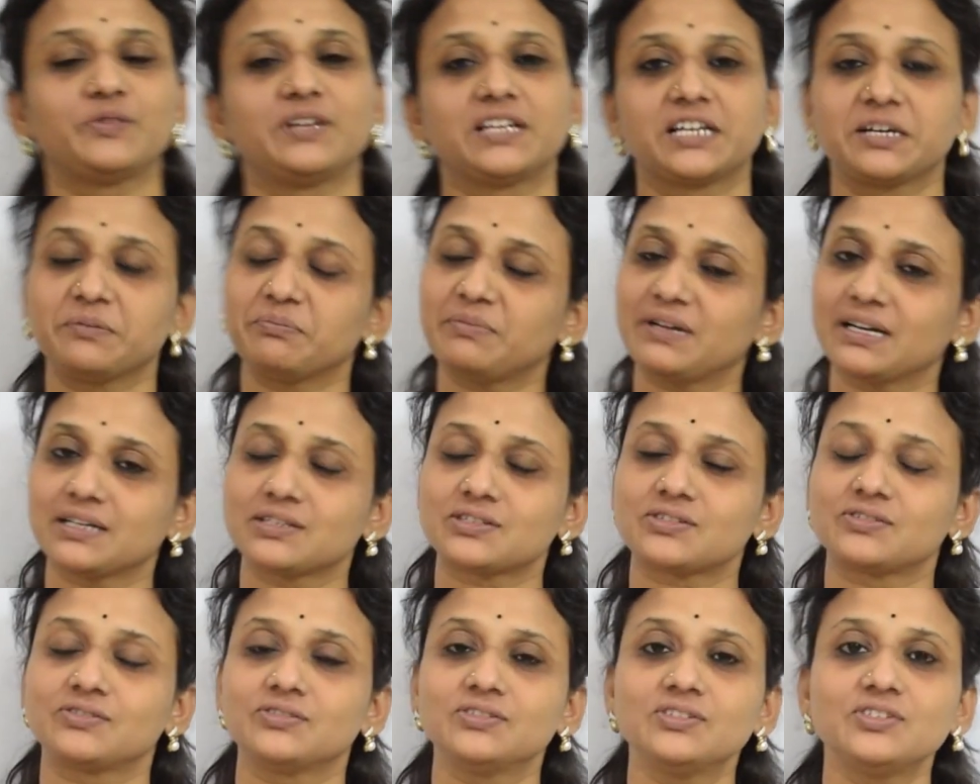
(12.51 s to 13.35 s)
Welcome back,
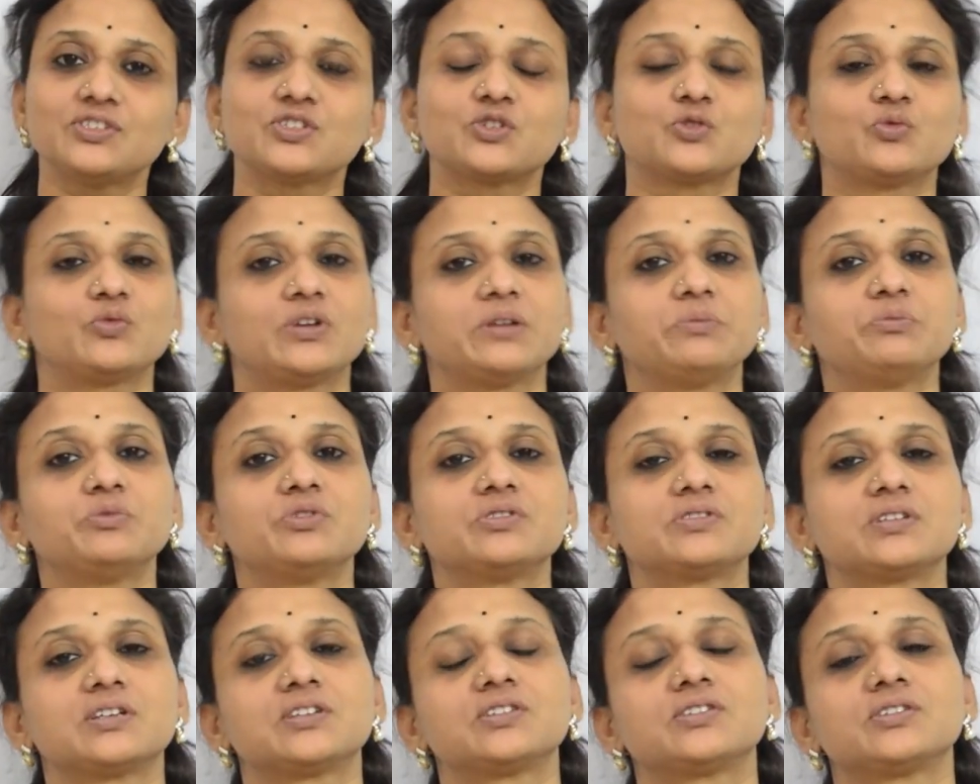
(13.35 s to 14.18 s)
students, to one
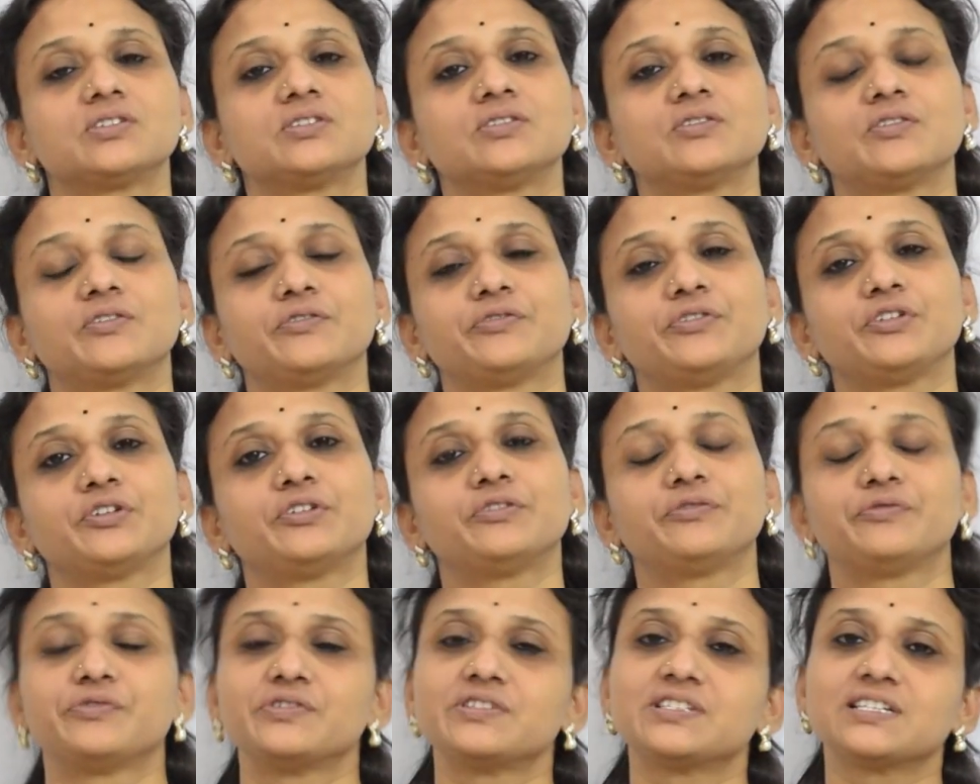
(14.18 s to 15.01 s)
more session of
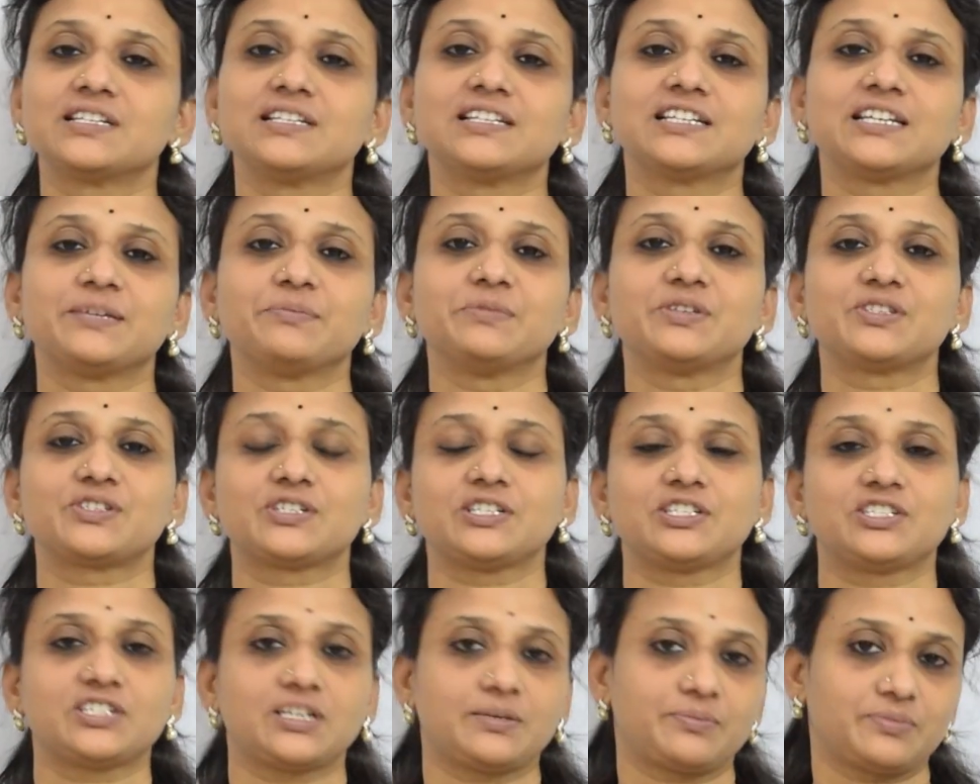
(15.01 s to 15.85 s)
your physical
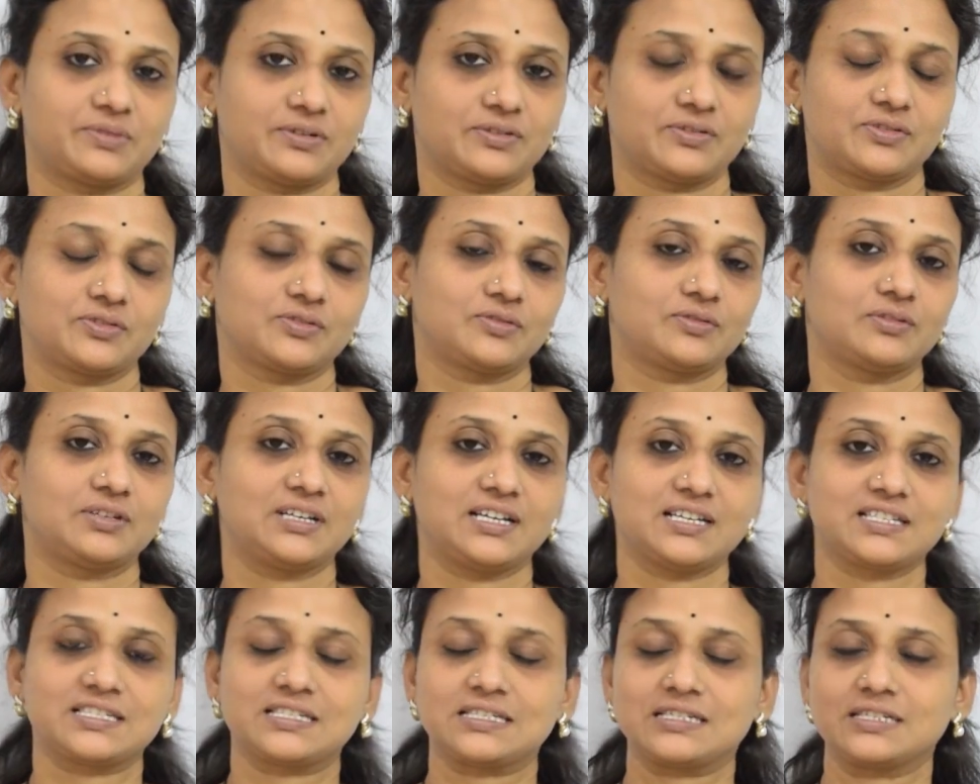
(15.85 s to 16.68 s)
chemistry chapter. So
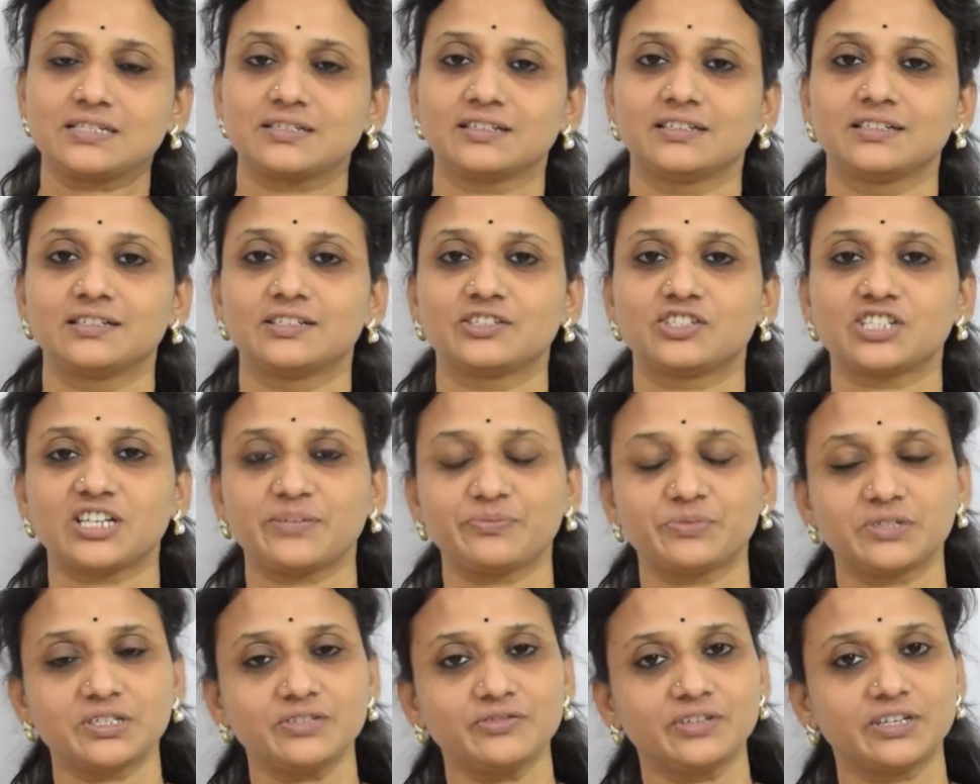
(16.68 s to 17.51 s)
last
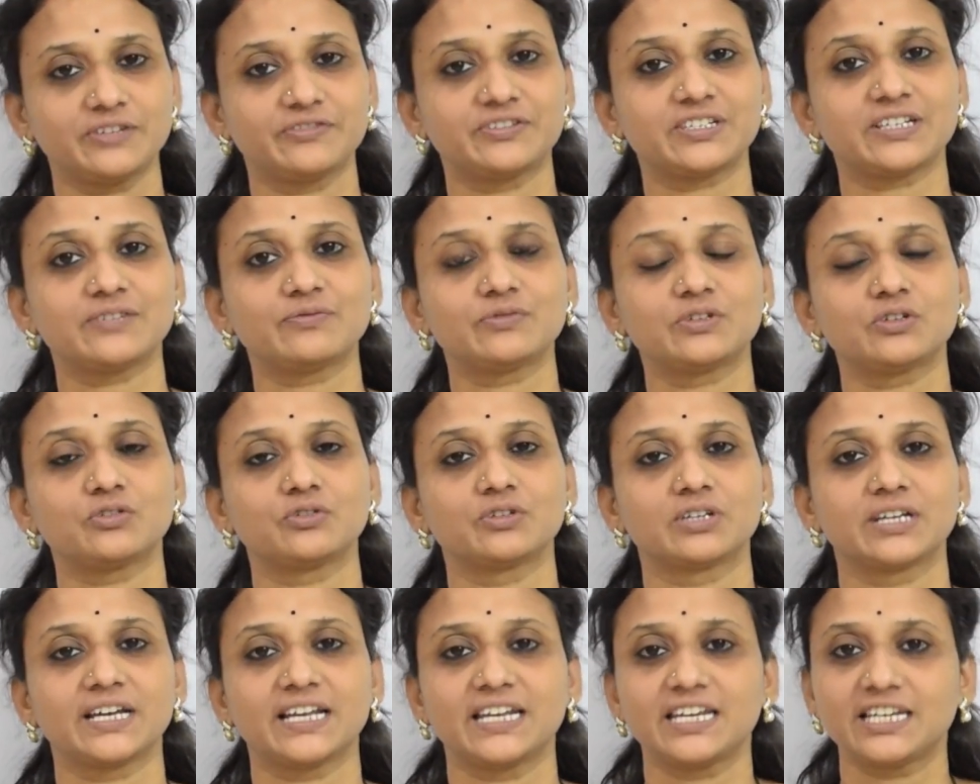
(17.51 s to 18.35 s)
chapter we have done one
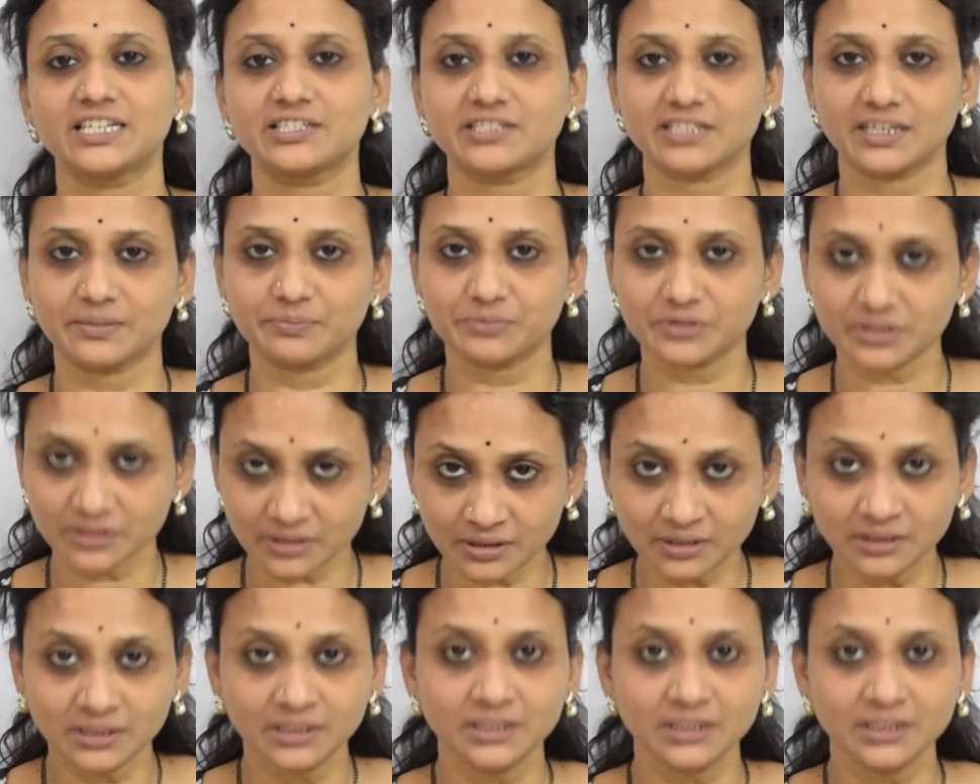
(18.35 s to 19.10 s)
organic chapter.